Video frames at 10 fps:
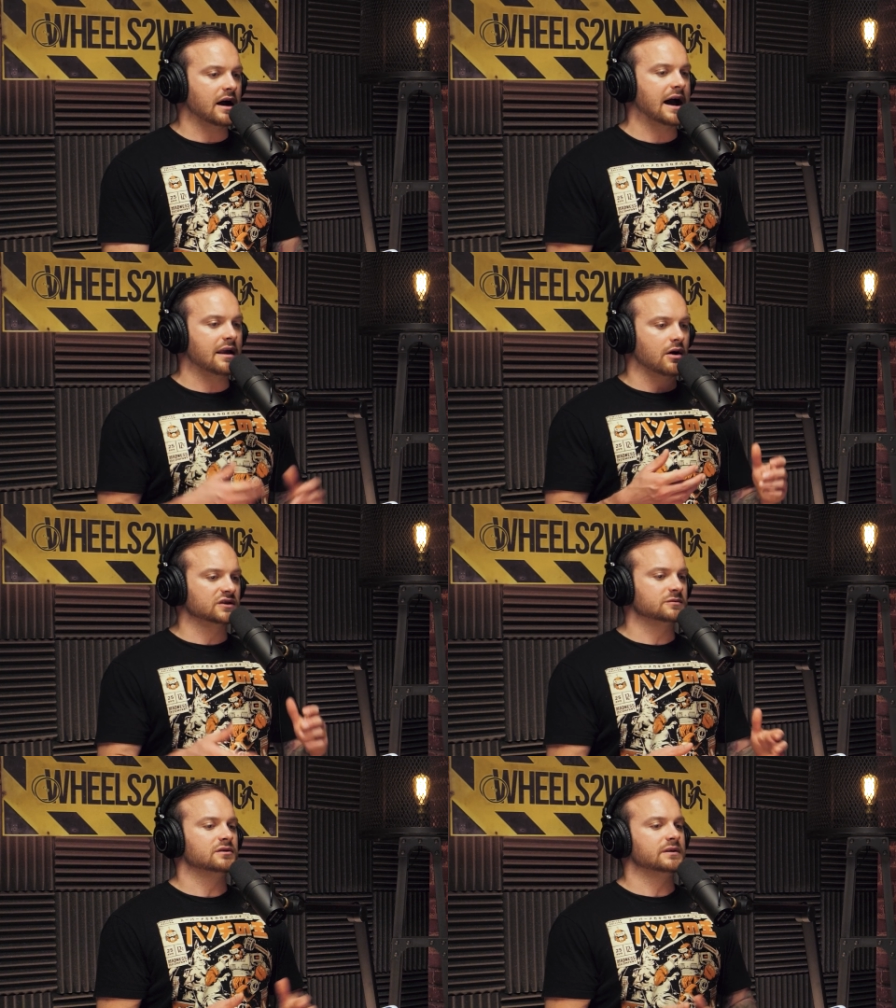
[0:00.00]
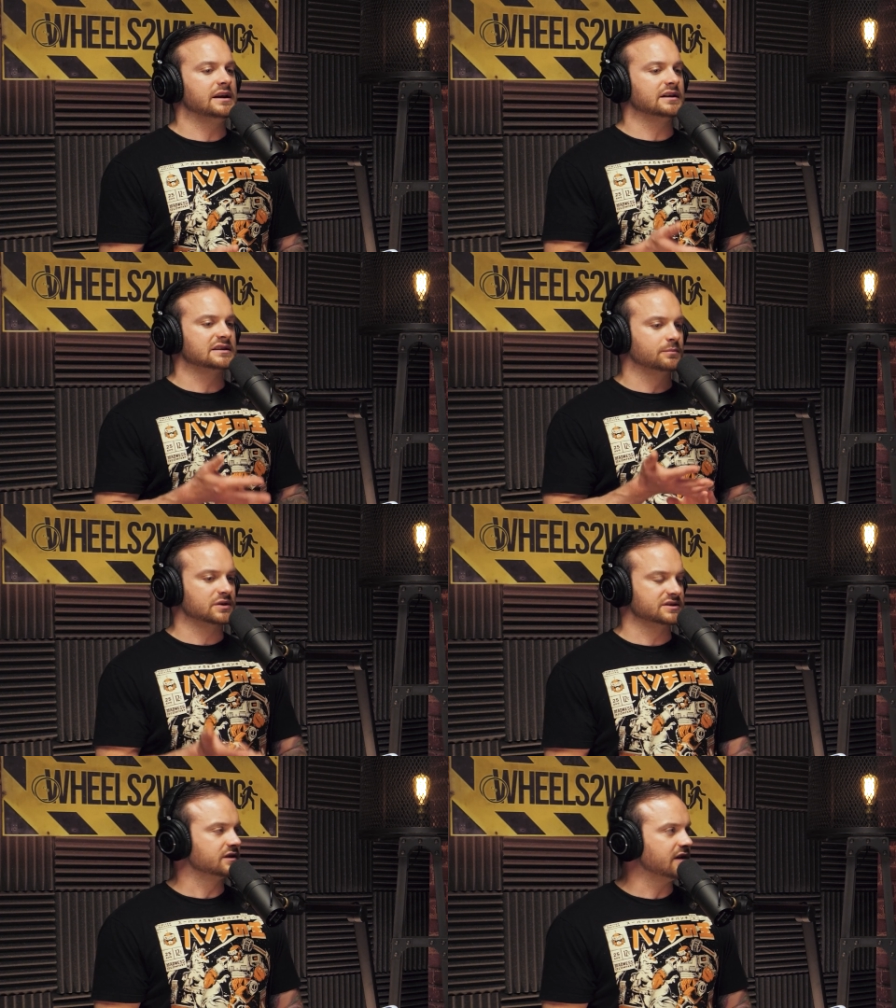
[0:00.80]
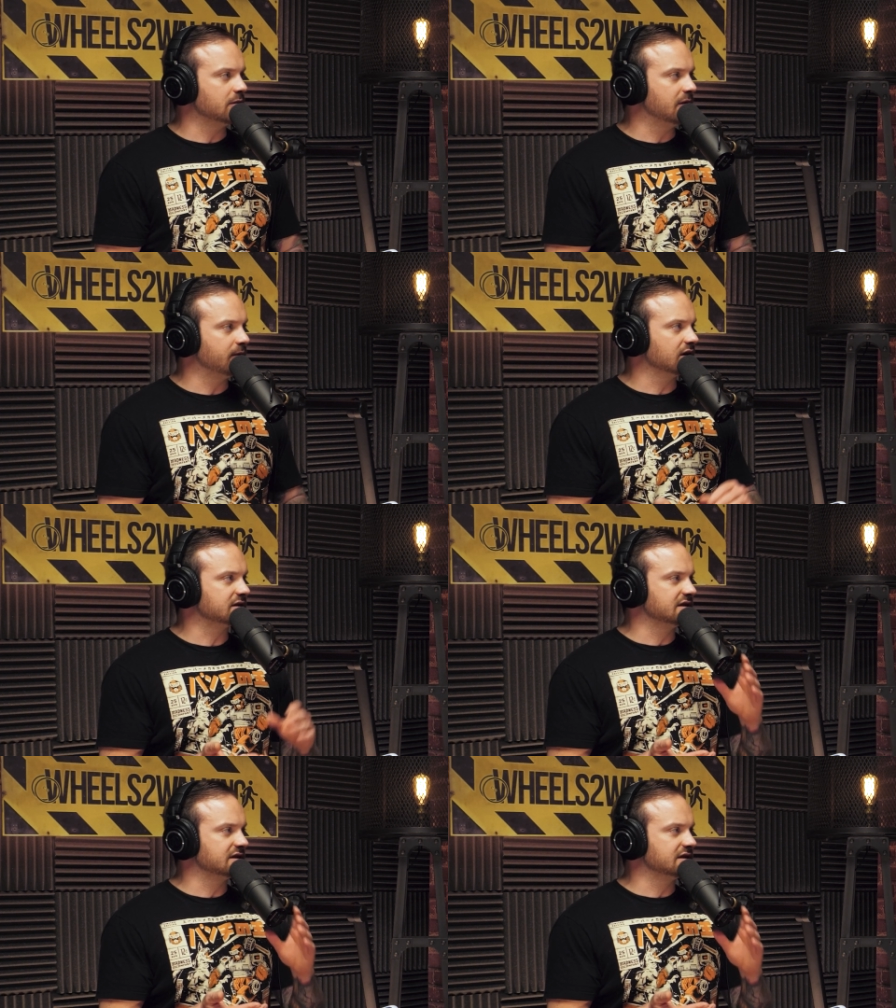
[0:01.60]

I'd also been reading like some personal development books,